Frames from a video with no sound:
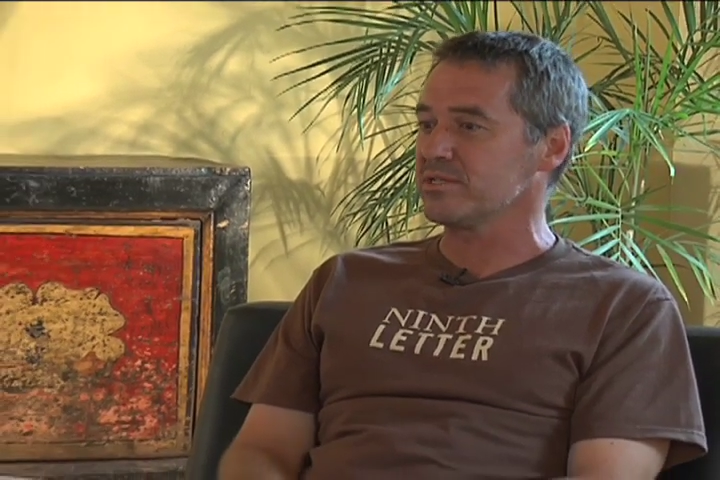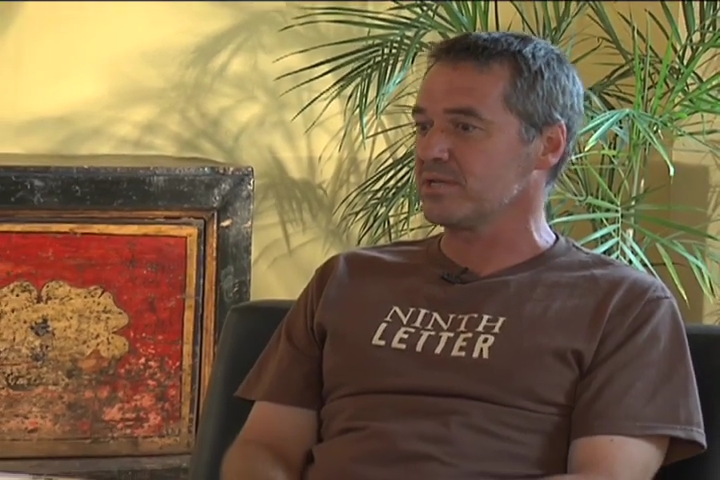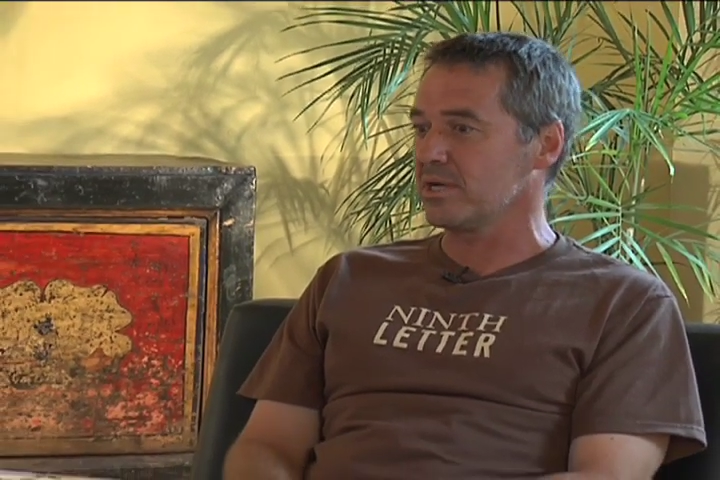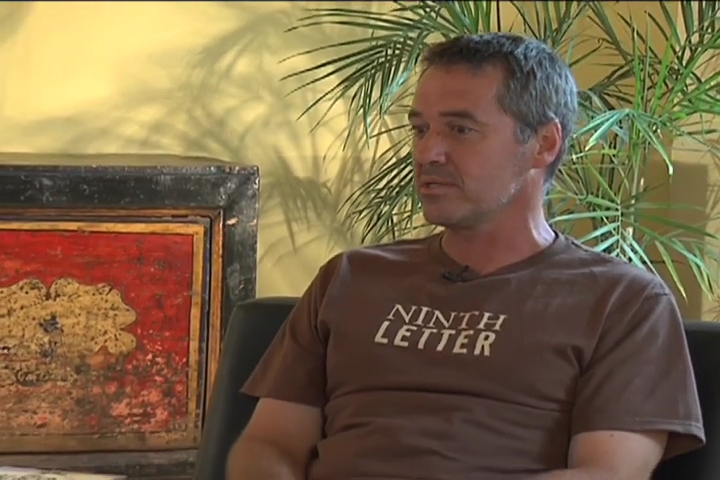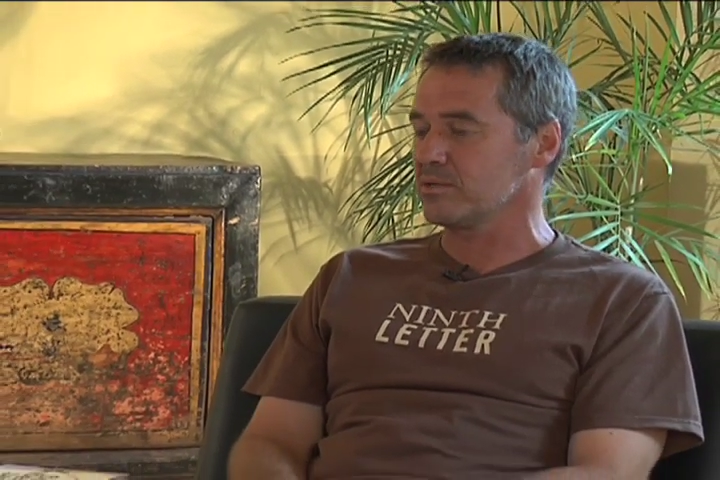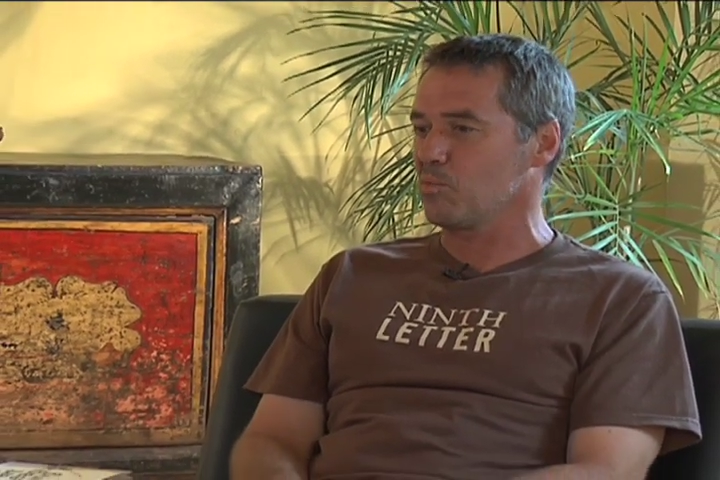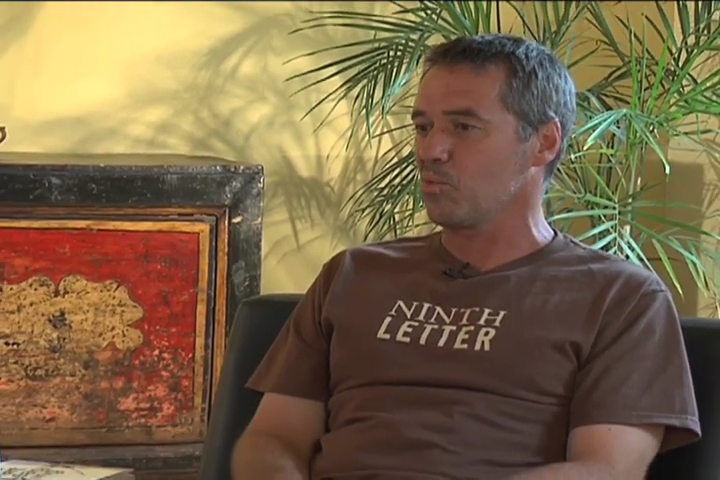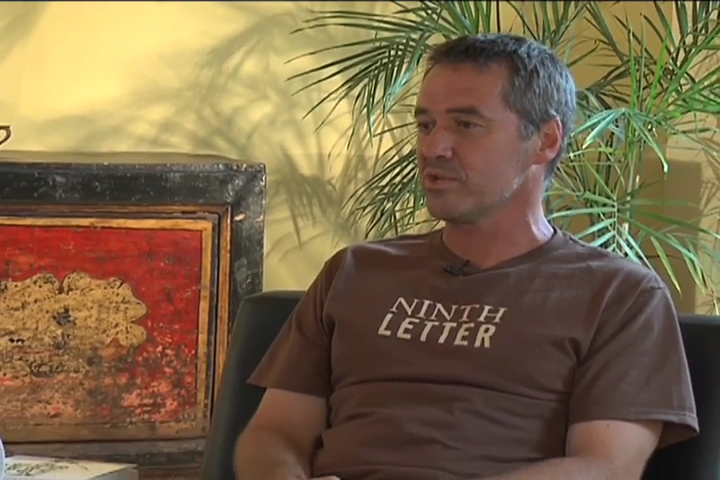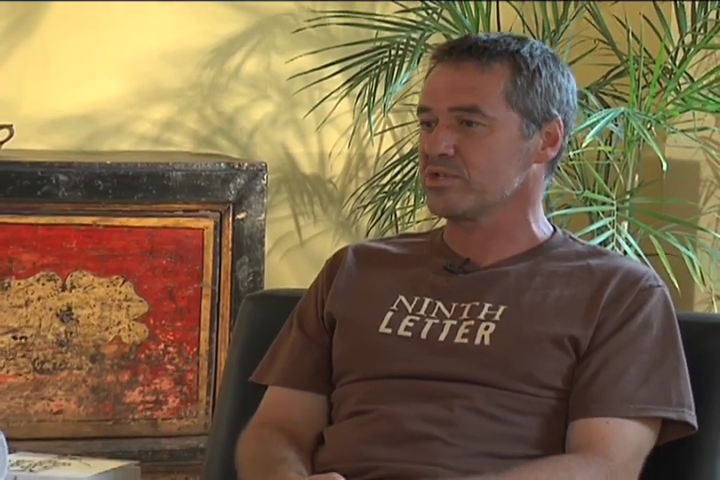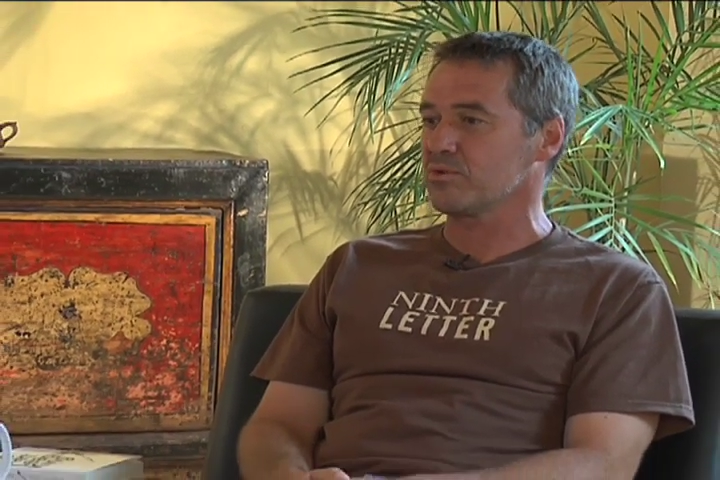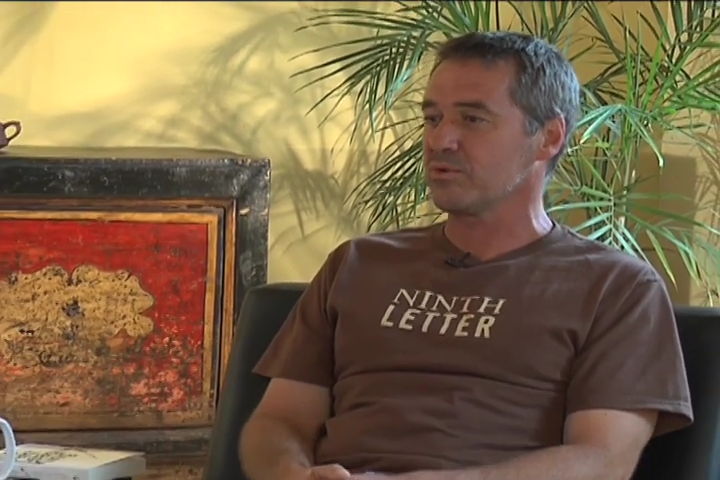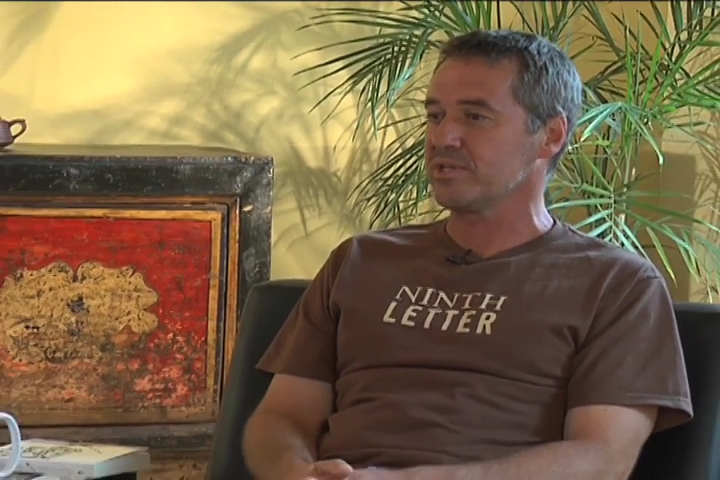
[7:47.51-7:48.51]
a dozen
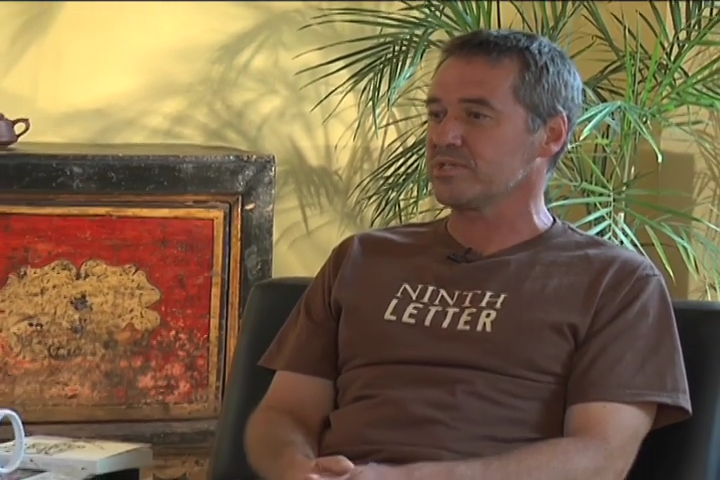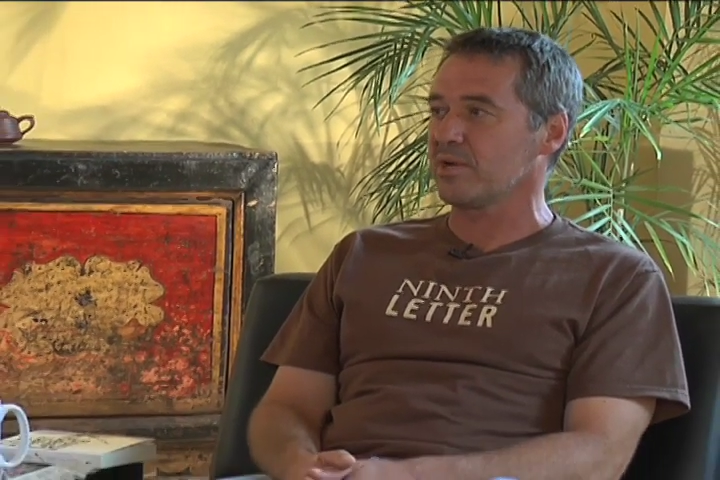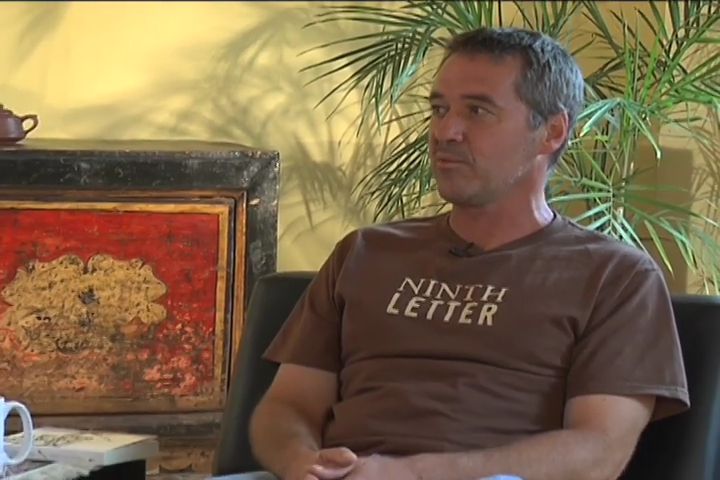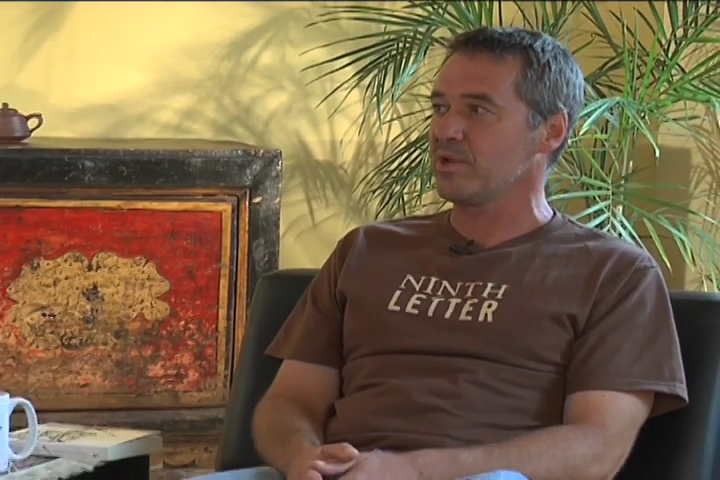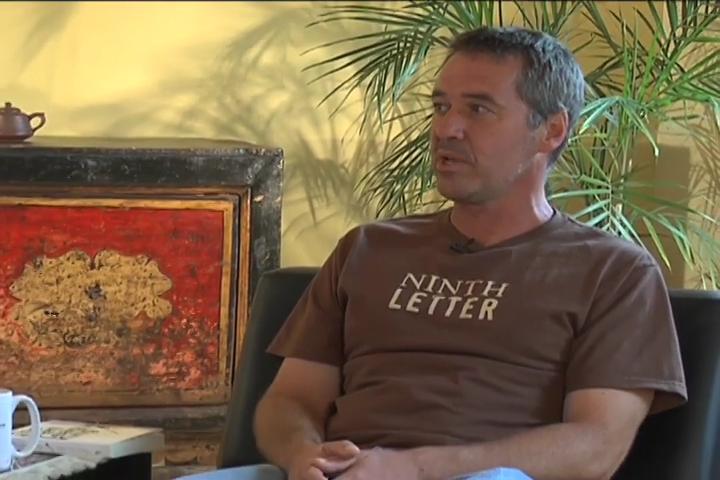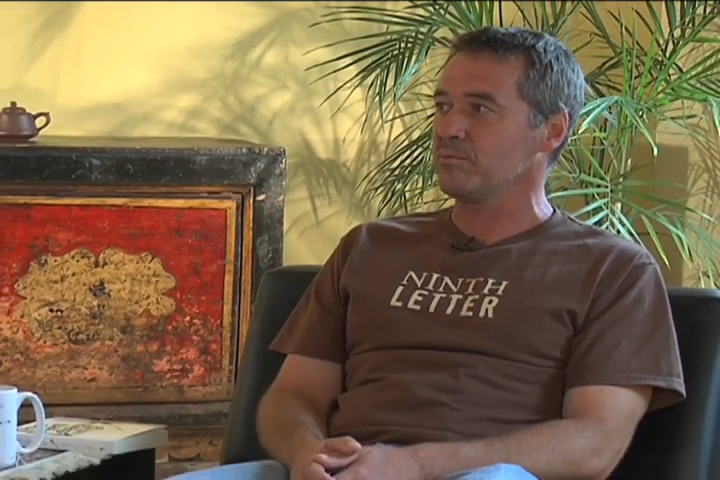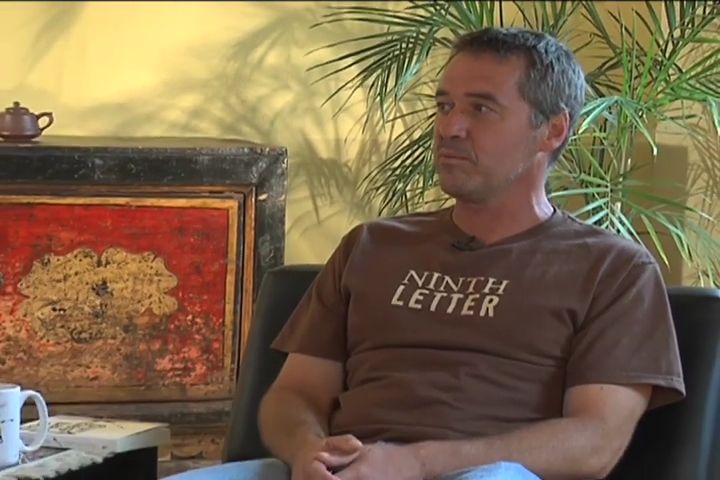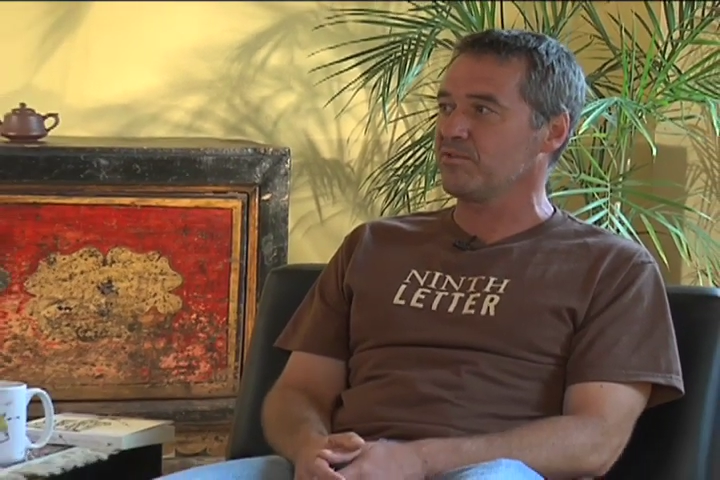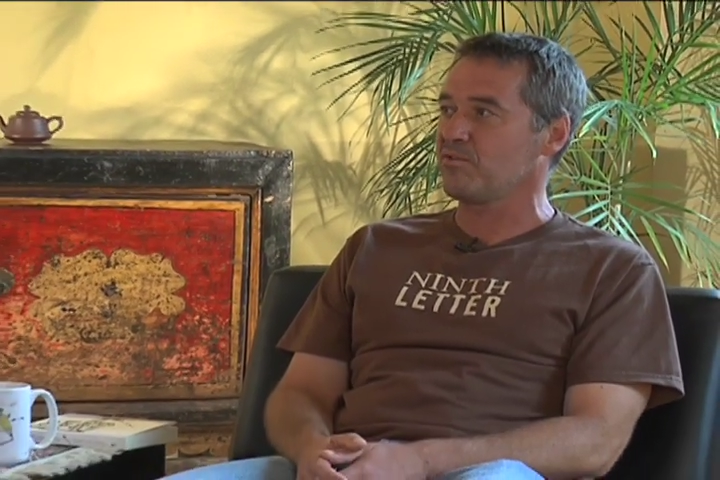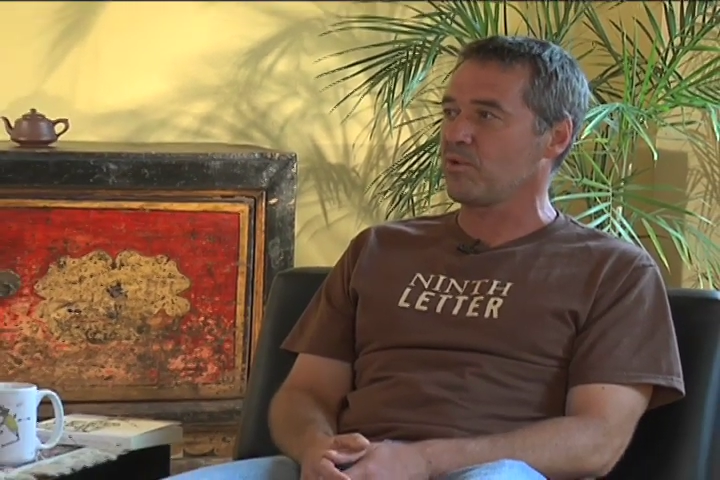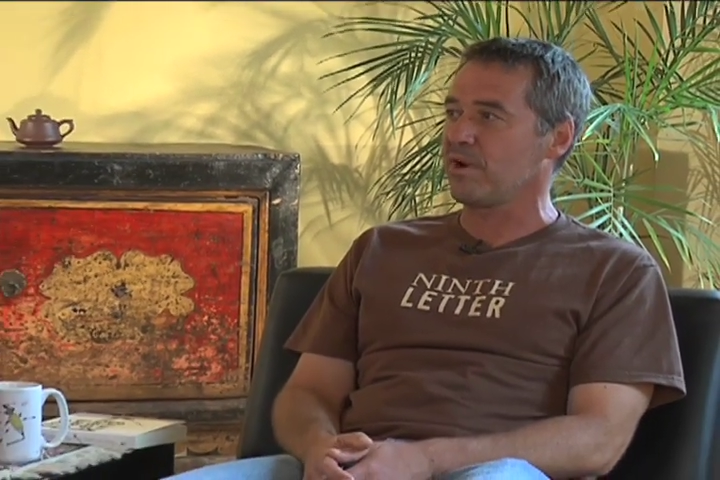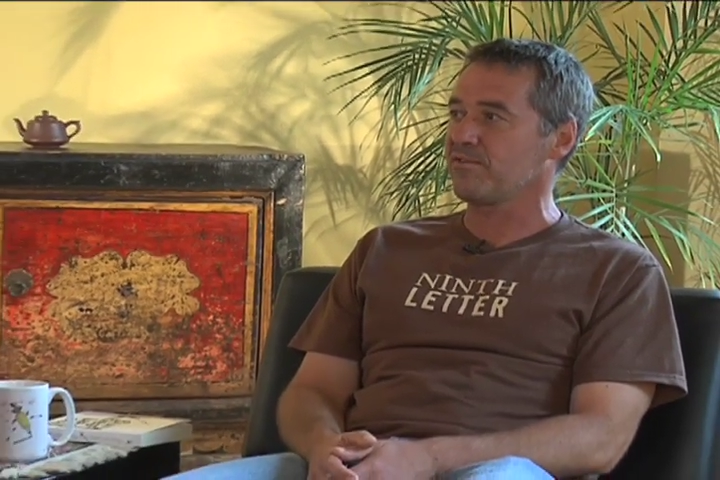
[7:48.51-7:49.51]
more stories I'd written
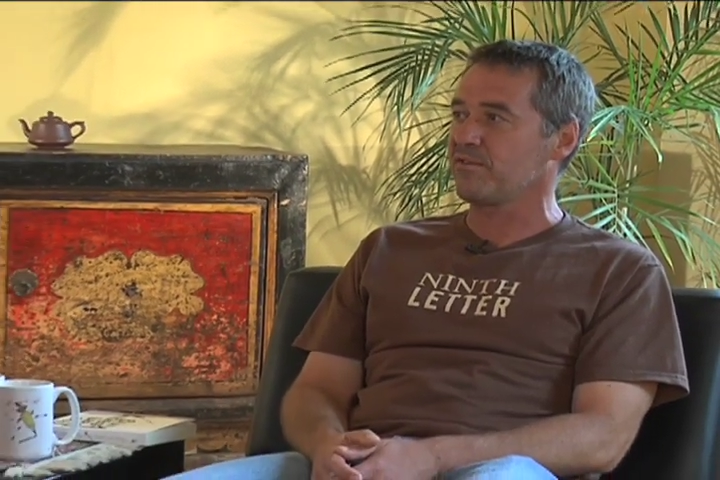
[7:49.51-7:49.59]
before